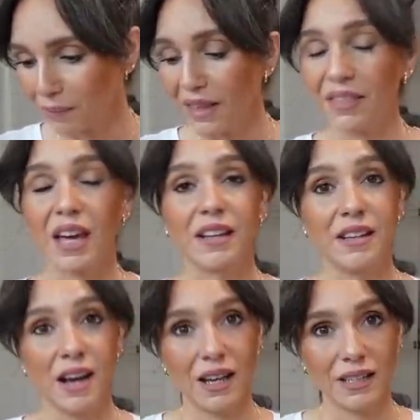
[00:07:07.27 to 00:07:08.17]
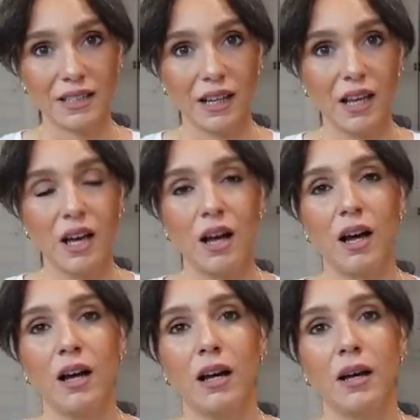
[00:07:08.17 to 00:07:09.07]
And then that night,
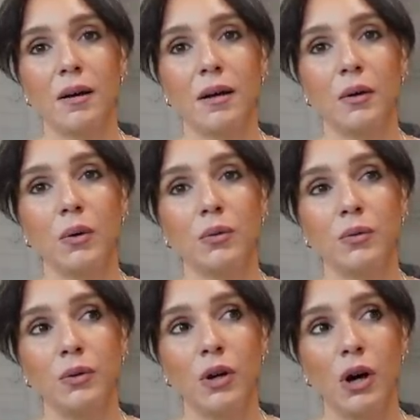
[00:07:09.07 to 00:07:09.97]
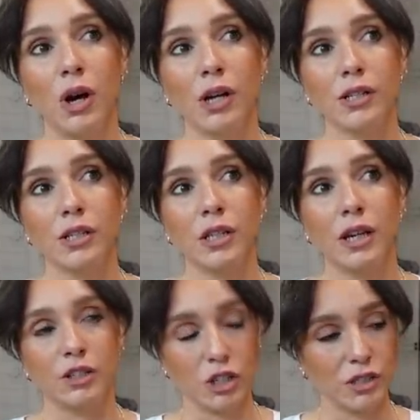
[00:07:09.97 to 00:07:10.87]
I got
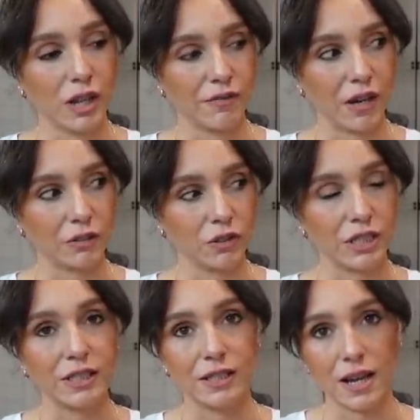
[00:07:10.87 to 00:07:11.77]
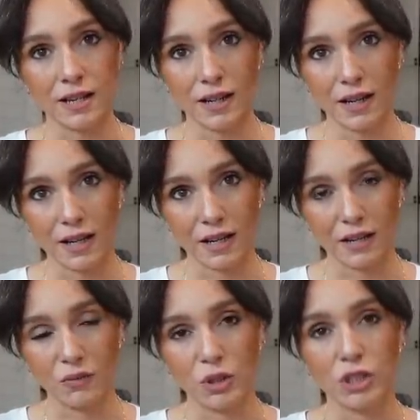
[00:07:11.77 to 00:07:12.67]
at Cheesecake Factory Steak
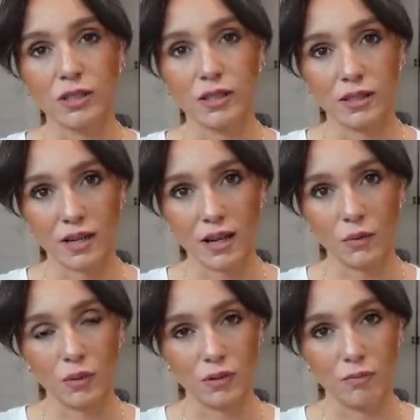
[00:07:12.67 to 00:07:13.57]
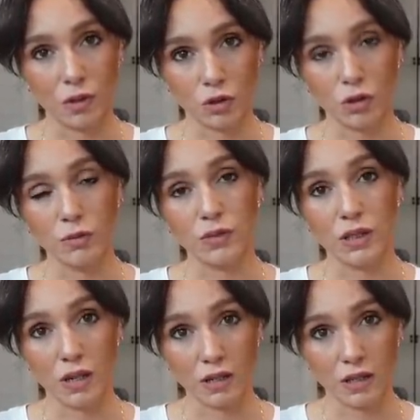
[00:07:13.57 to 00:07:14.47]
Diane, which is a steak with mushrooms
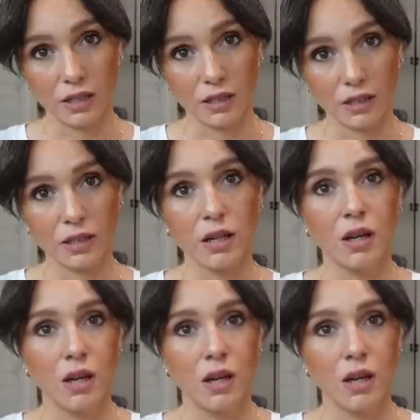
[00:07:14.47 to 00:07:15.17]
and onions.